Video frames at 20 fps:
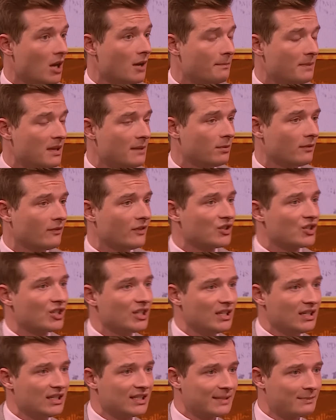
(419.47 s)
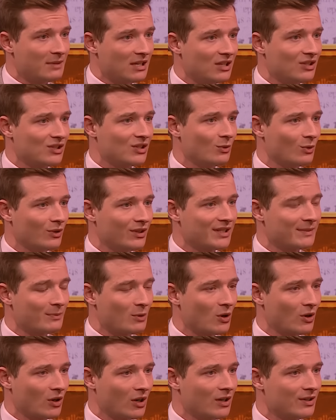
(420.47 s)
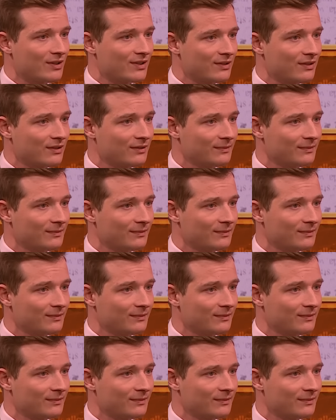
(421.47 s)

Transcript: people that she is speaking to on this podcast.